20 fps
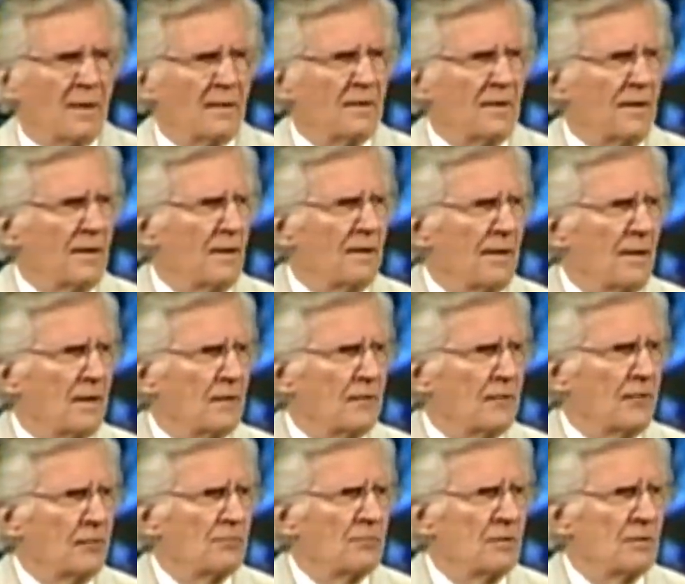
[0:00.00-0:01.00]
I, I got a letter
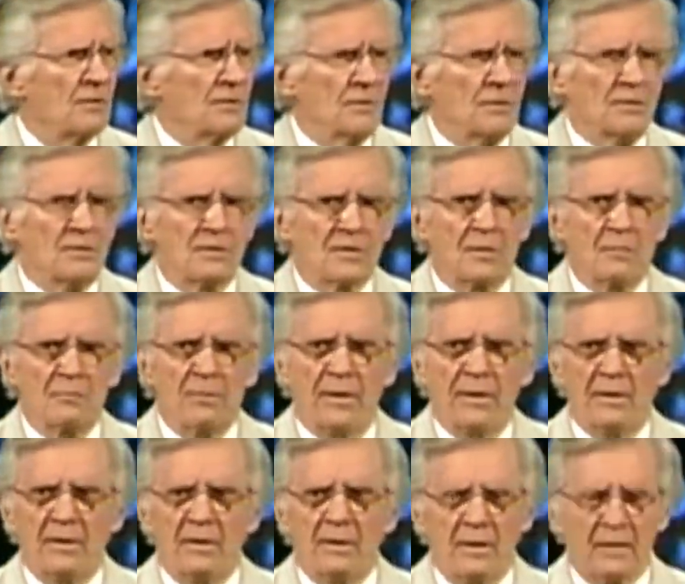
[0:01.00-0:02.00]
from
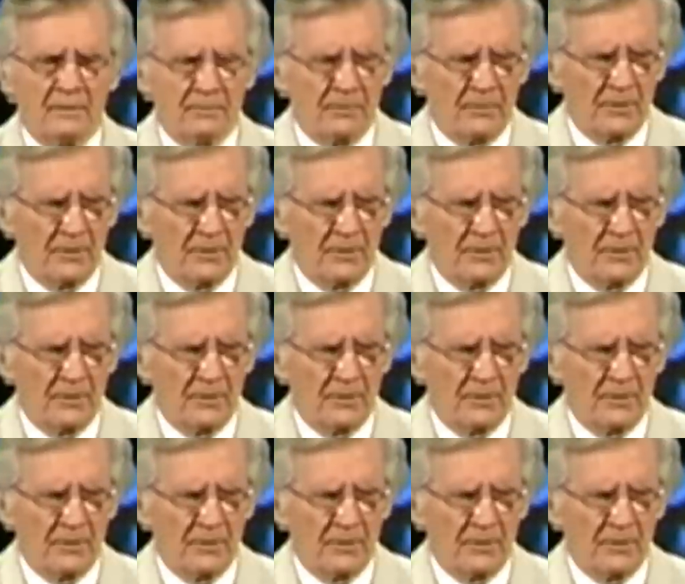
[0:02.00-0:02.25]
somebody